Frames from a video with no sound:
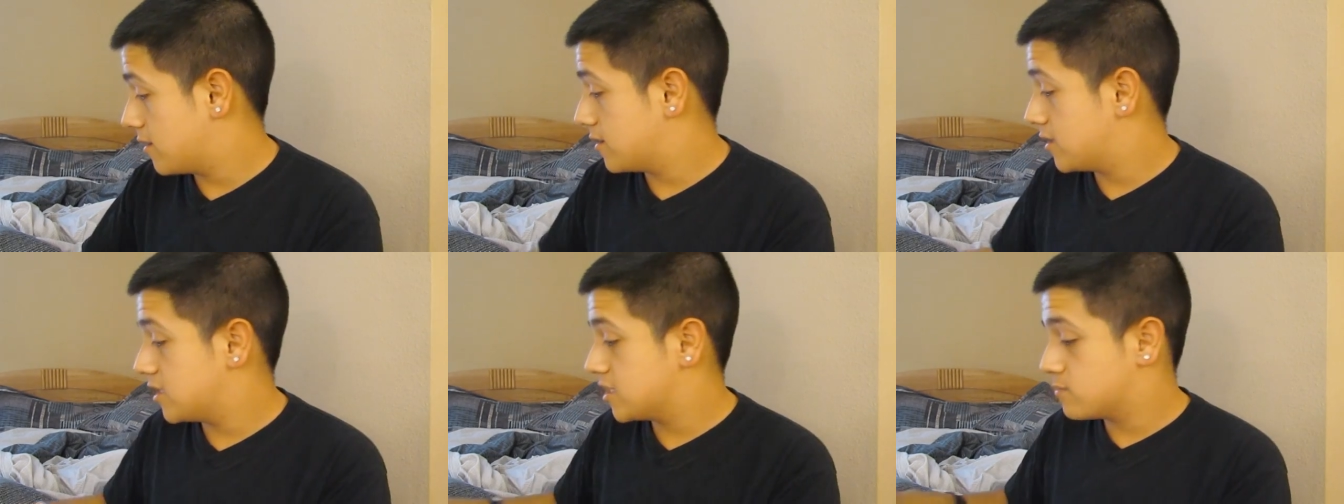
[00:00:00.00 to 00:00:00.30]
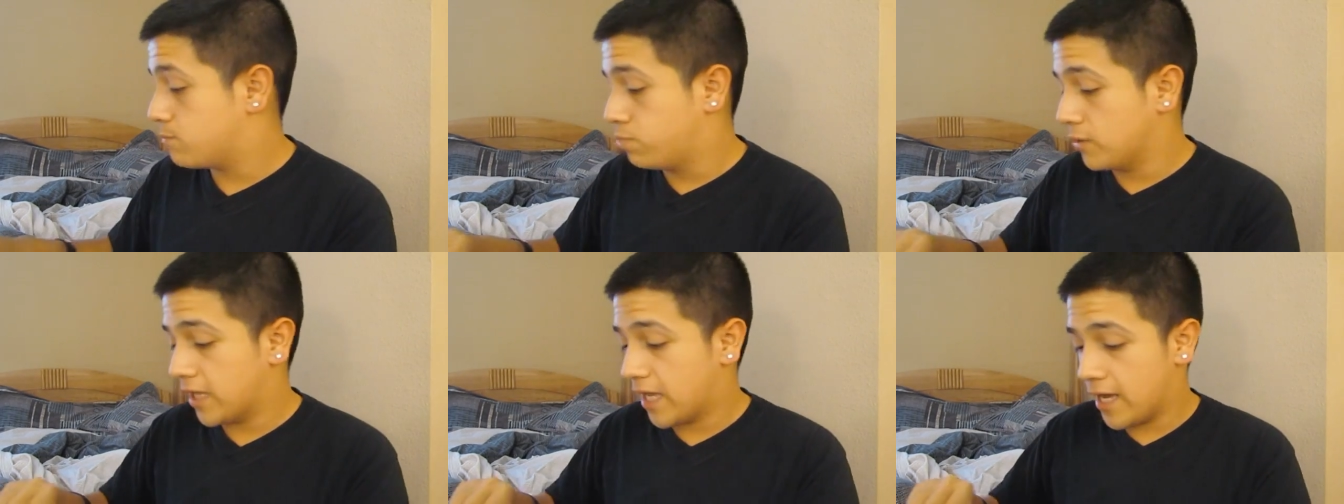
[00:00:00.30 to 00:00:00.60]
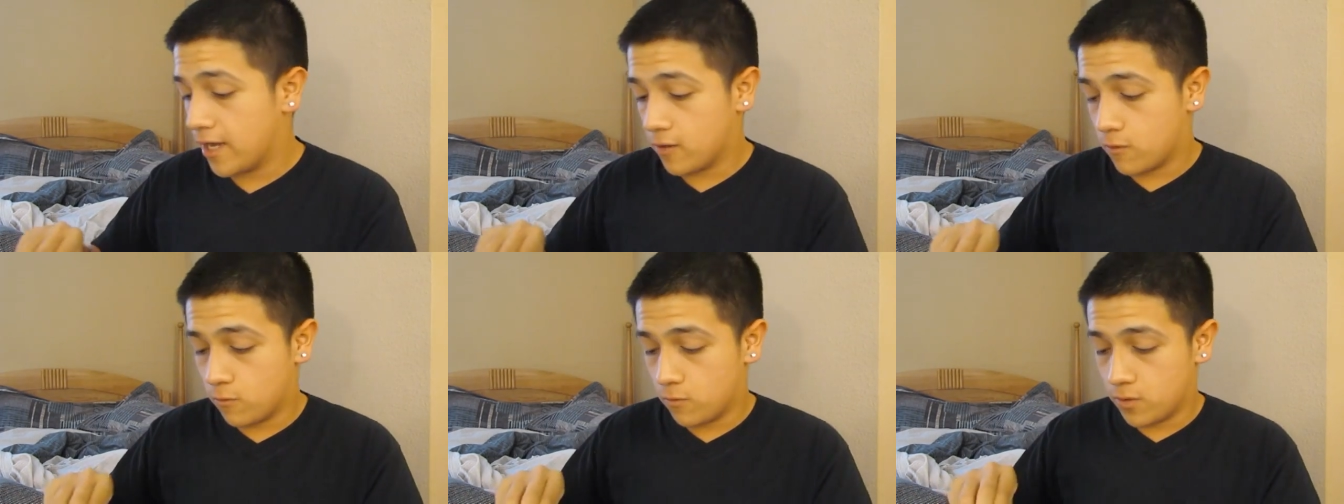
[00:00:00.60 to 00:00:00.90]
these
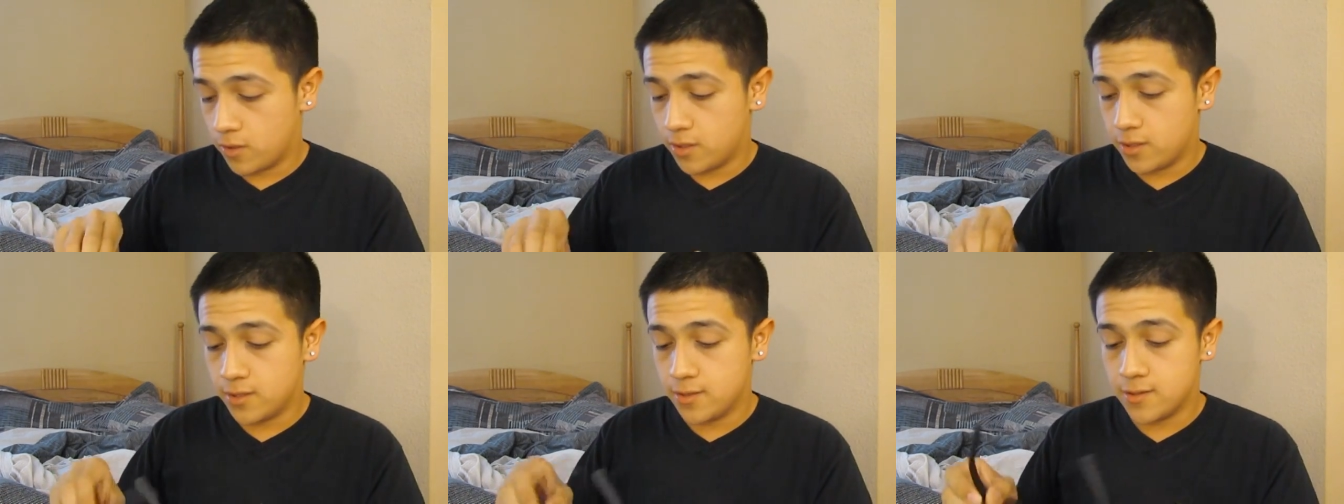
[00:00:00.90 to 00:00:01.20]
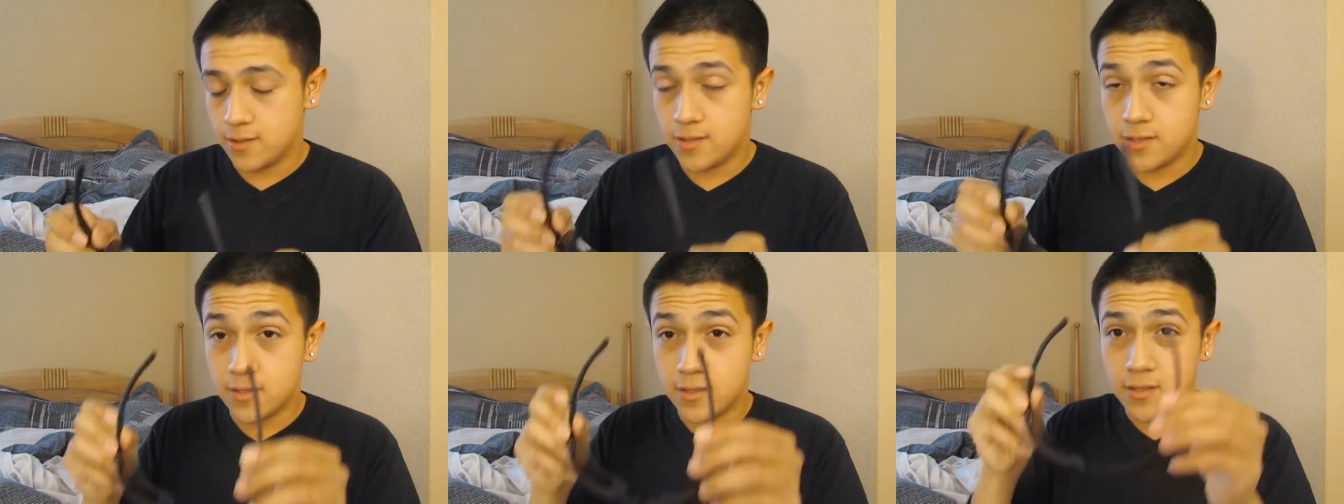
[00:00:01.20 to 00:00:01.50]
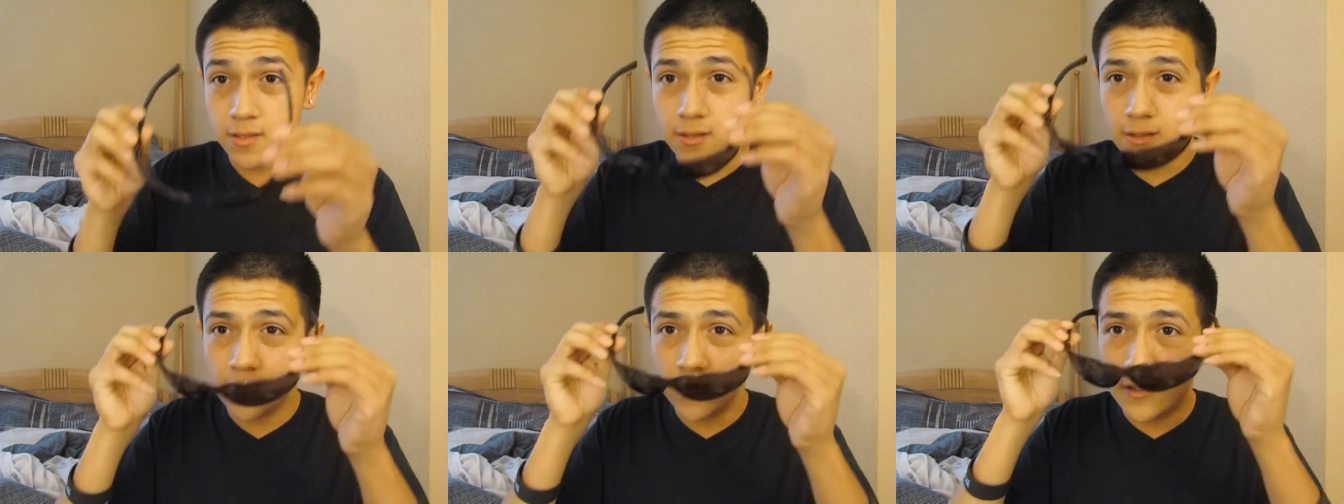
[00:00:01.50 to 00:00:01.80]
black
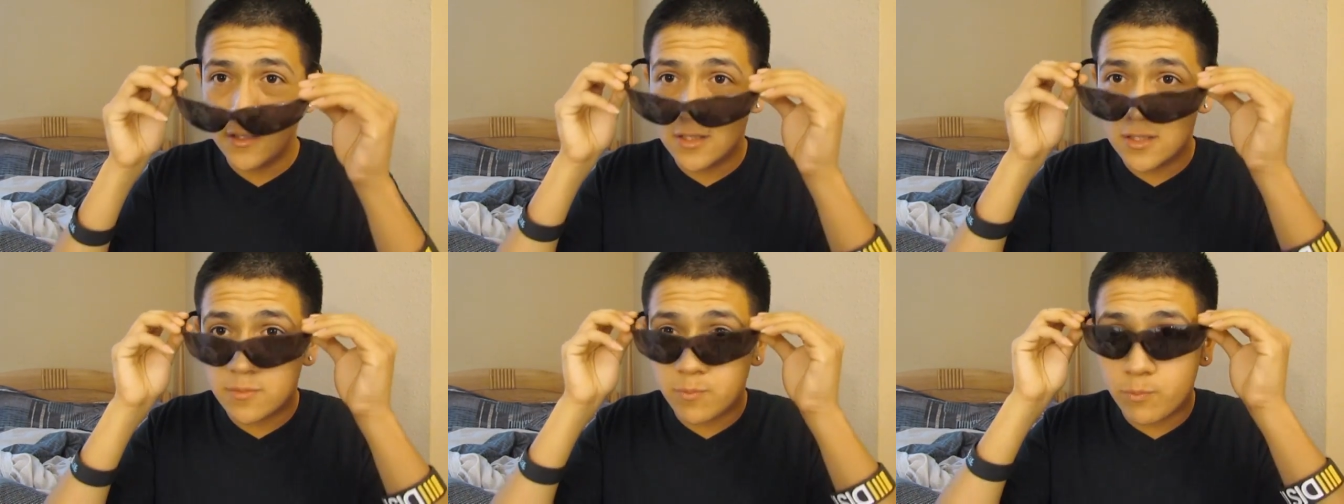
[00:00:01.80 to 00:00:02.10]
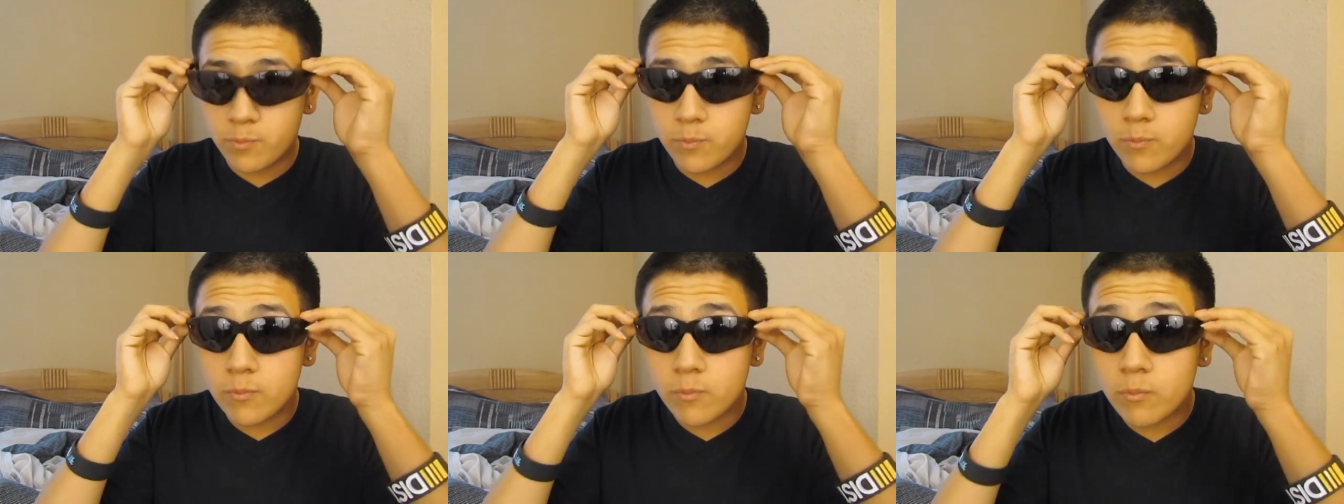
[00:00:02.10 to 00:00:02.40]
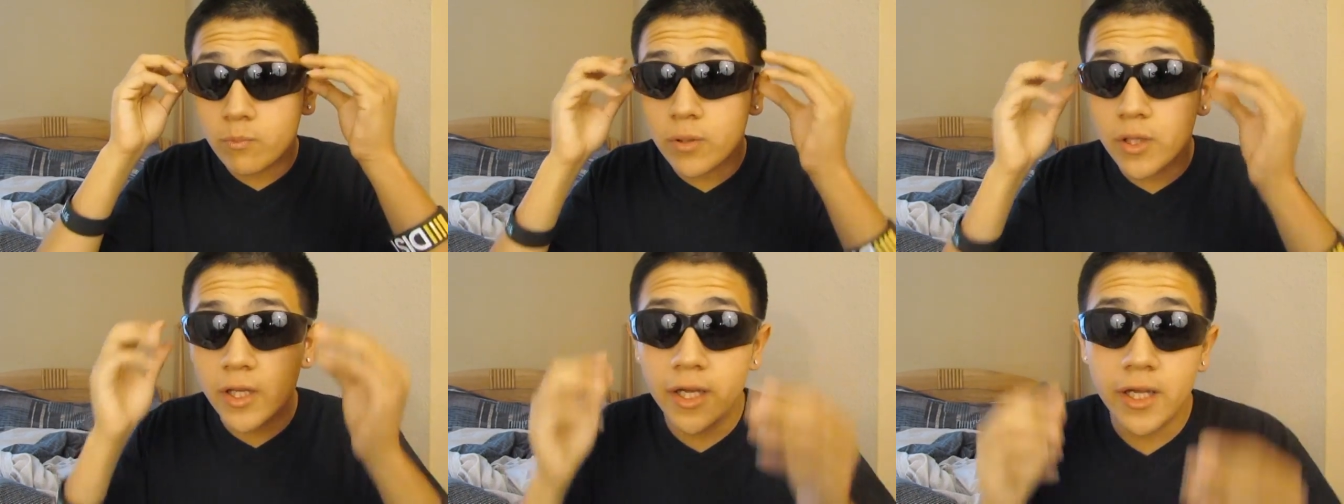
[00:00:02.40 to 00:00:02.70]
ones, just
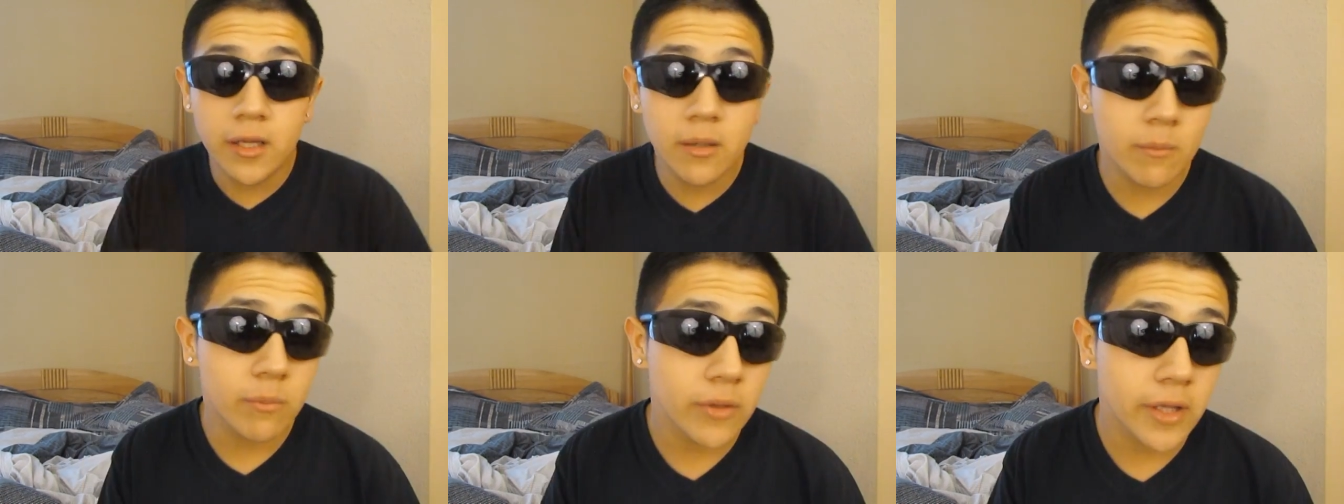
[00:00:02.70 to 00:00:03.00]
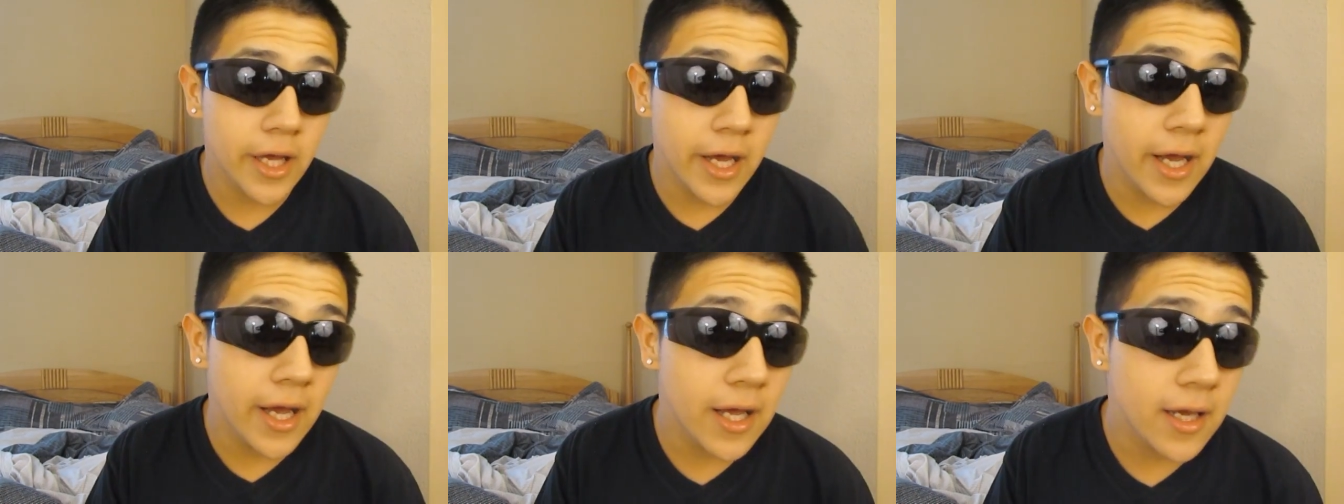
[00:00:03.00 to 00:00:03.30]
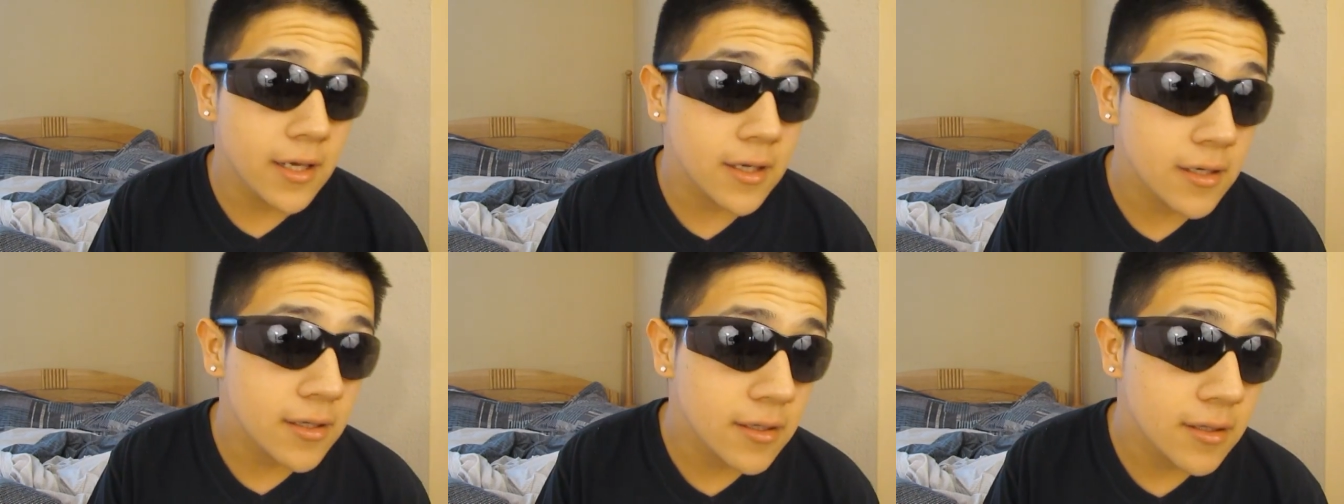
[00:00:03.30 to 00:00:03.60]
plain
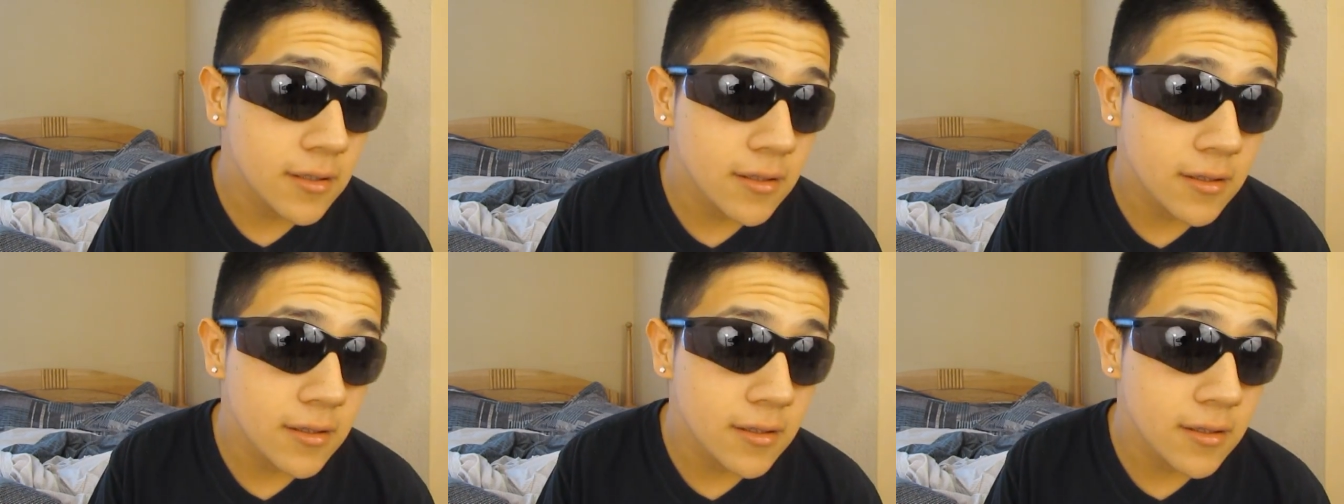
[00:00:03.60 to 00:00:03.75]
black.